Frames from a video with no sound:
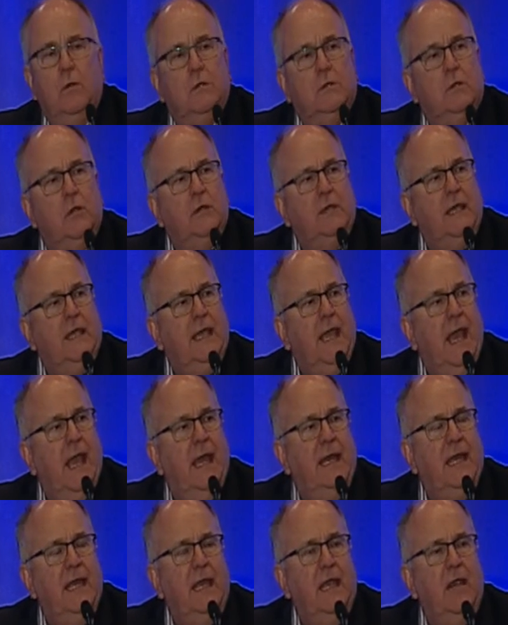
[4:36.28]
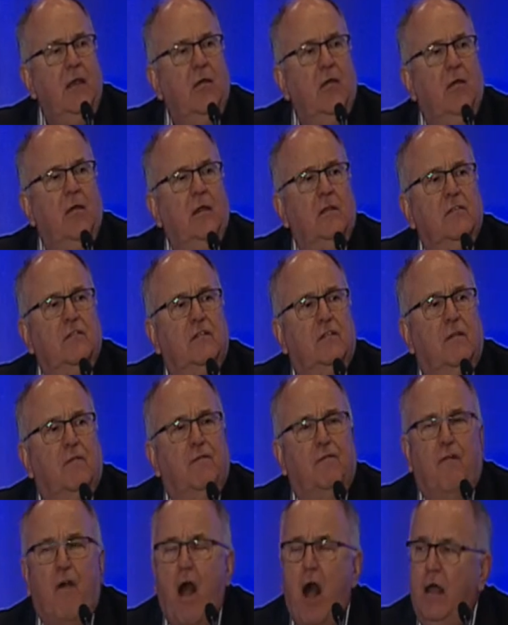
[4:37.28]
looking at here is the
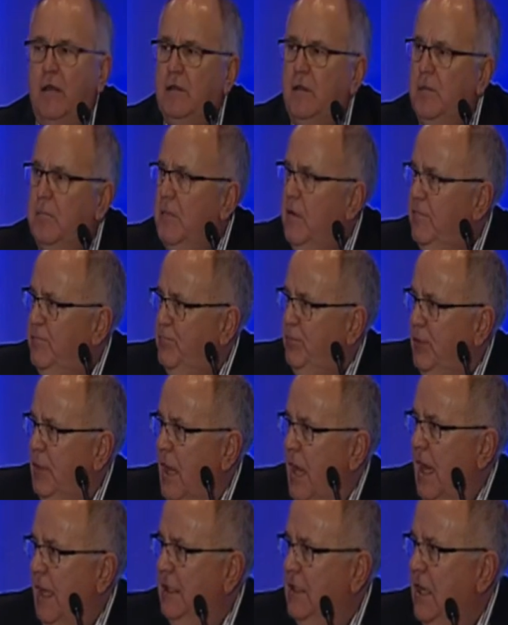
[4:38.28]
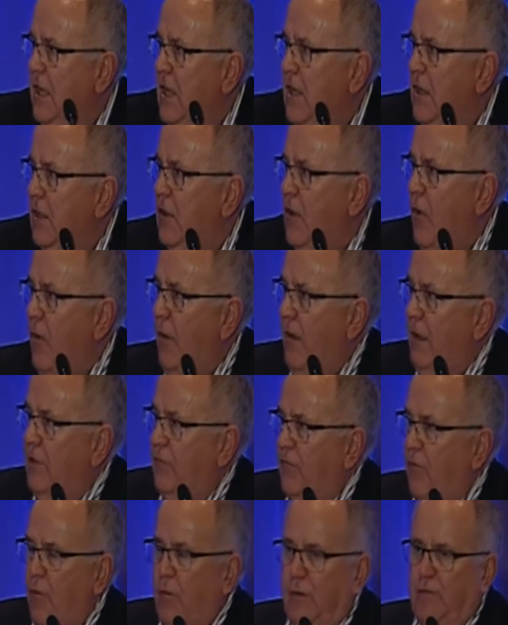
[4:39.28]
volume of blood going
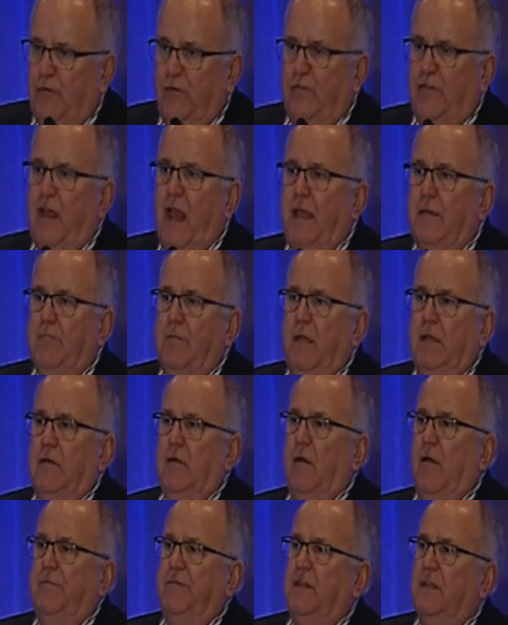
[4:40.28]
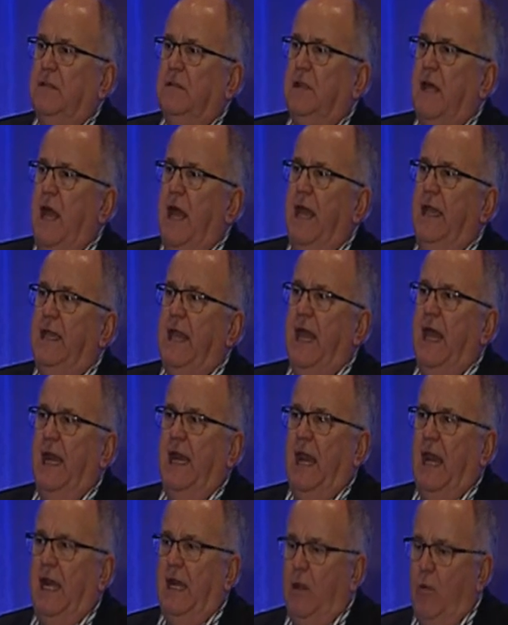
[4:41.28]
through a segment of the leg at
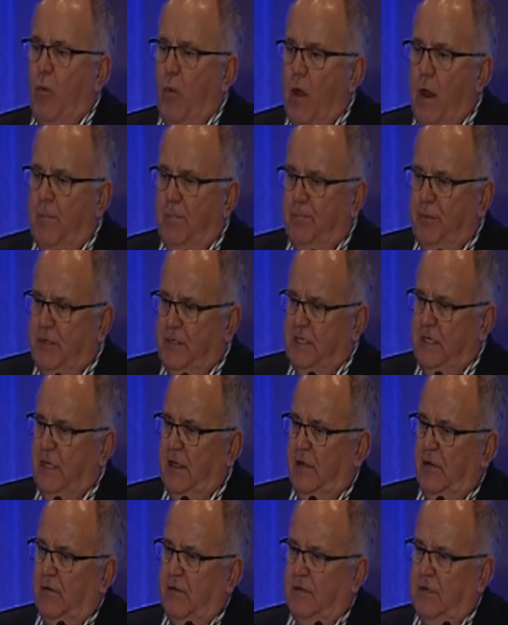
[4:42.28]
any one particular